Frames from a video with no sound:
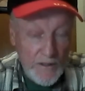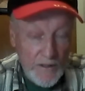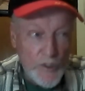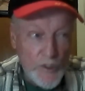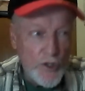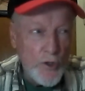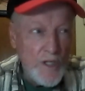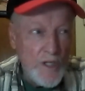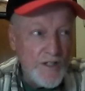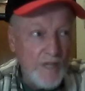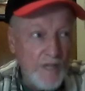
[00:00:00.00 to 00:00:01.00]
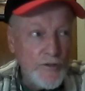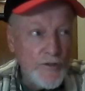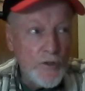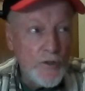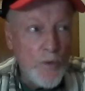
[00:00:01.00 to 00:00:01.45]
It was
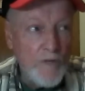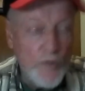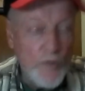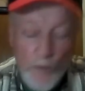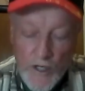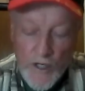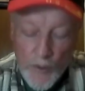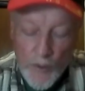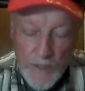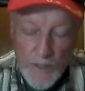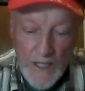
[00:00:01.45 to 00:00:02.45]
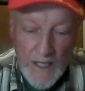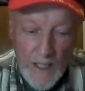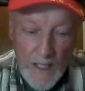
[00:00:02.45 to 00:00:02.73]
37th or 21st Ranger Battalion,